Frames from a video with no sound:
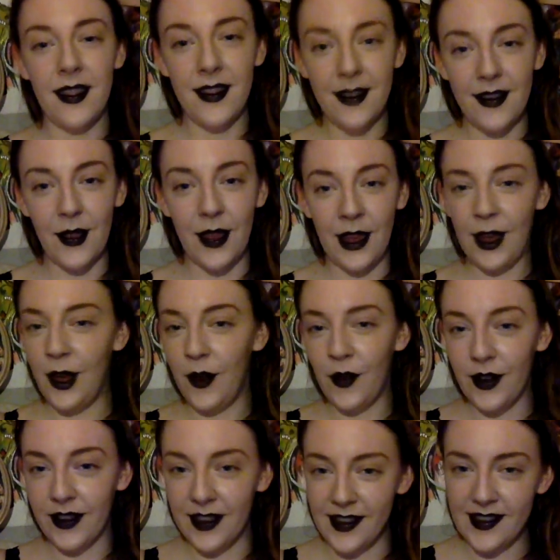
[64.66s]
So thank you
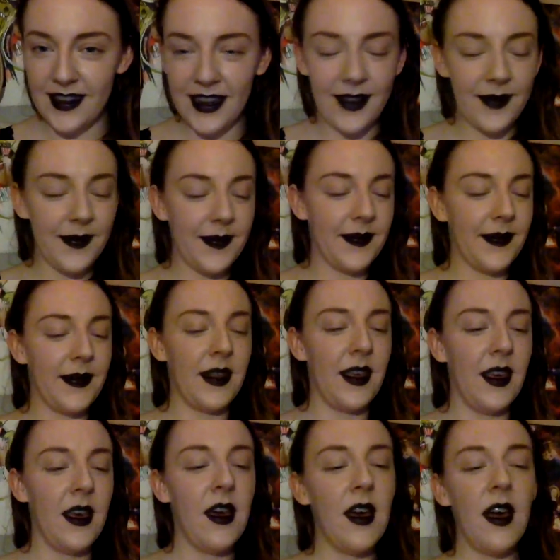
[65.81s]
for listening.
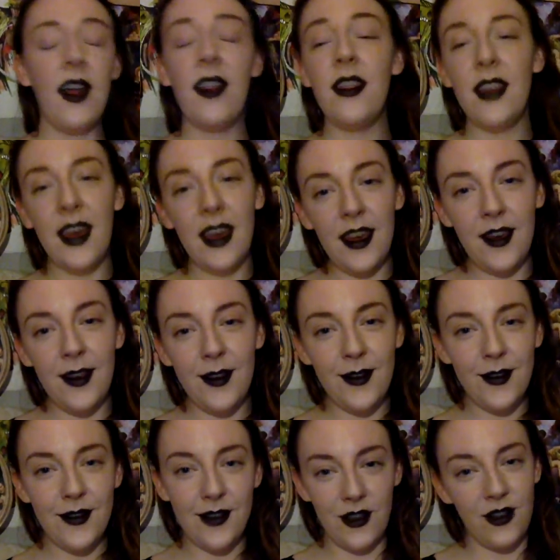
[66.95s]
And thank
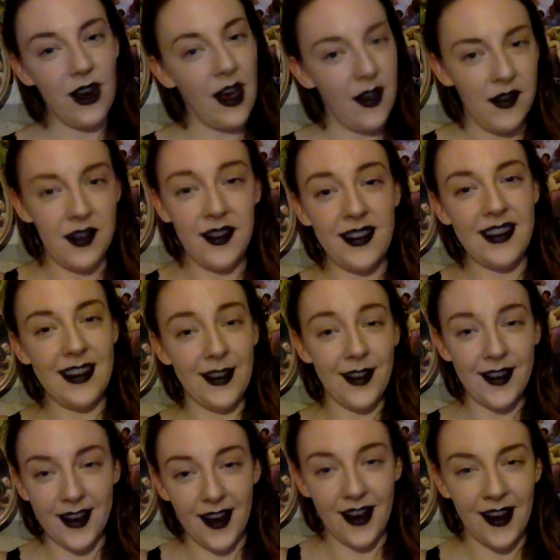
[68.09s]
you to Travis Neal
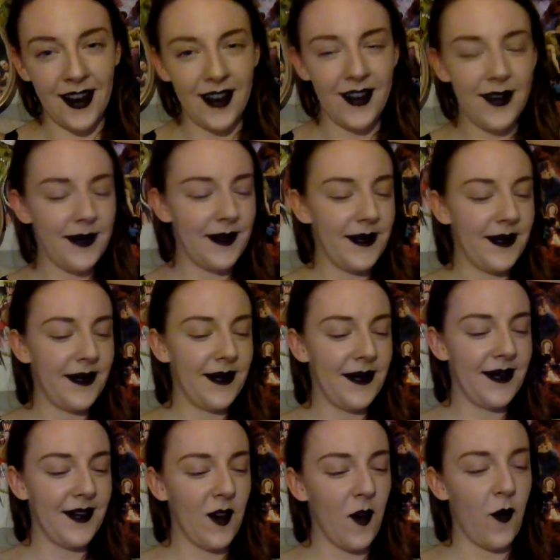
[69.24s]
Todd
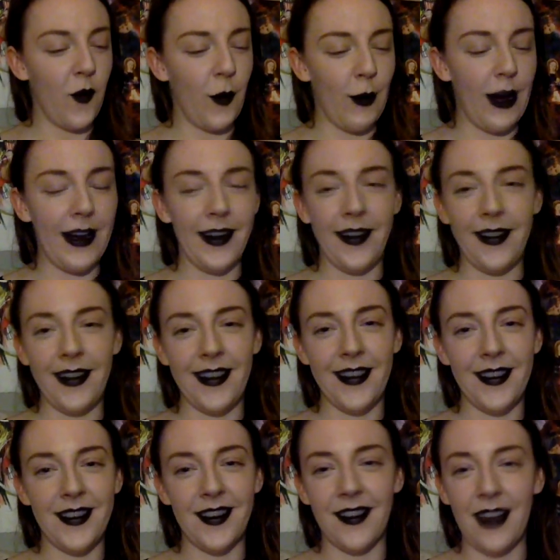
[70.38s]
for writing
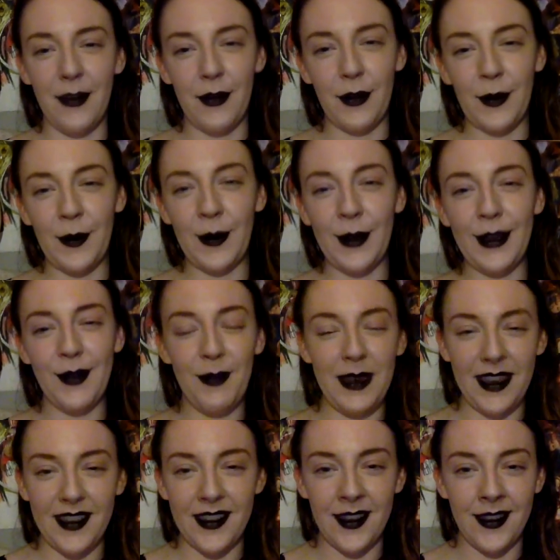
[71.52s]
these delightful
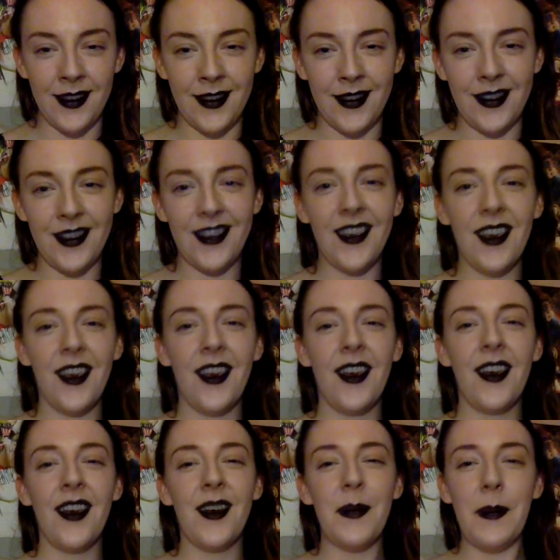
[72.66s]
pieces
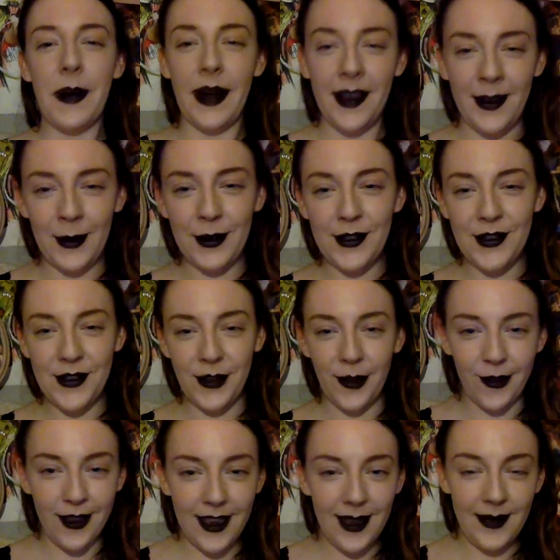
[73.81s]
by yours
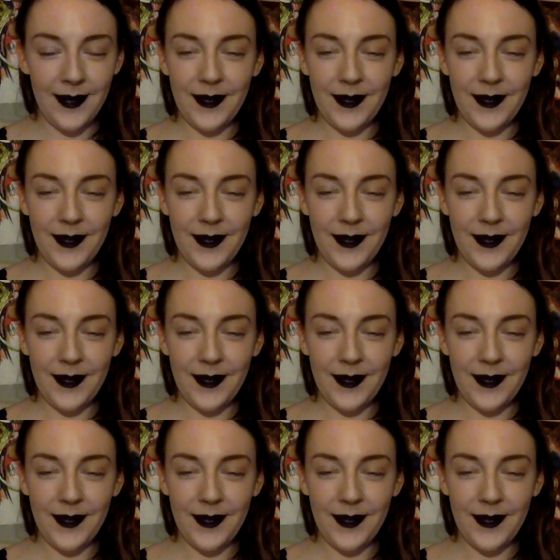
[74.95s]
truly.